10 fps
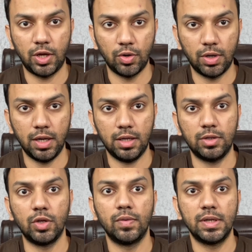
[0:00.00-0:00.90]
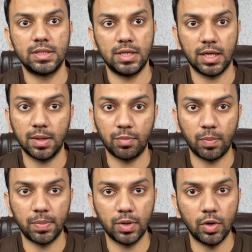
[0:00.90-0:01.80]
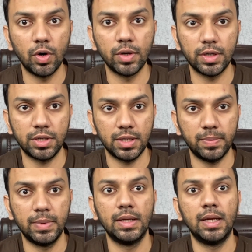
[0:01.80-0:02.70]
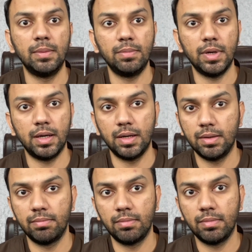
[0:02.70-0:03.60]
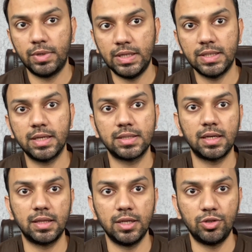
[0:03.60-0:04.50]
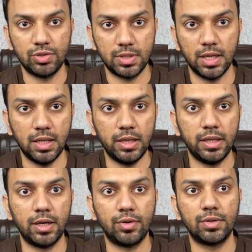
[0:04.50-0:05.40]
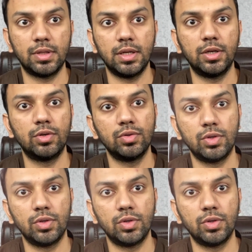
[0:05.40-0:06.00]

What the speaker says: chaotic, no one is taking proper ownership. Resellers are there to sell, they are not there to